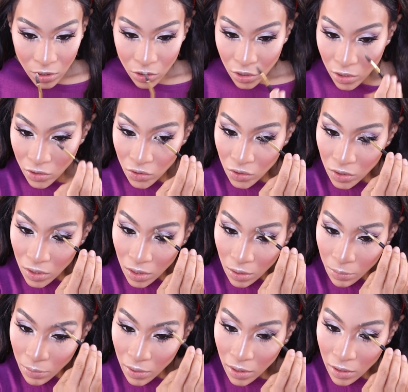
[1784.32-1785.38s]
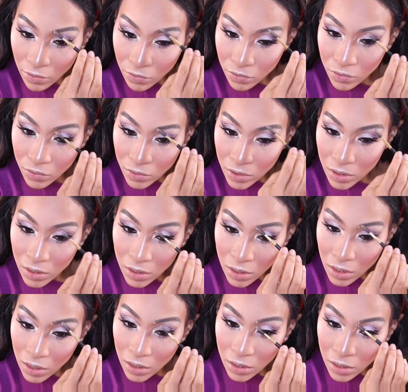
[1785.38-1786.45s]
just to keep
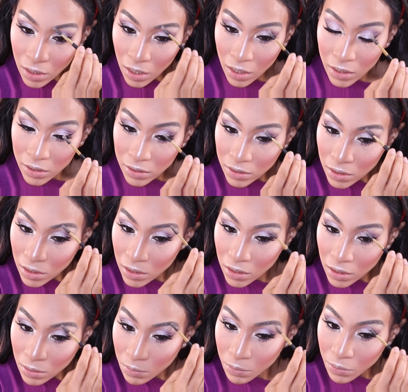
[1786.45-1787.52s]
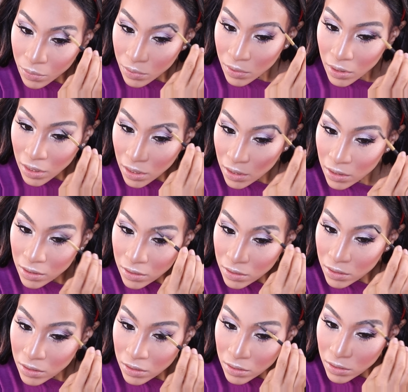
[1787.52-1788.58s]
everything nice and in
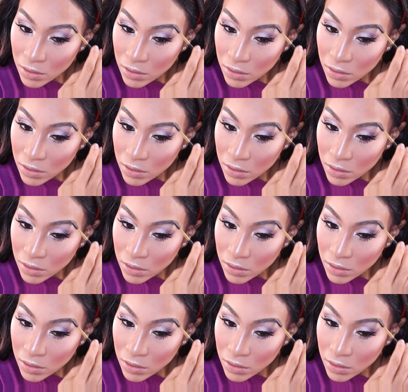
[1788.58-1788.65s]
place.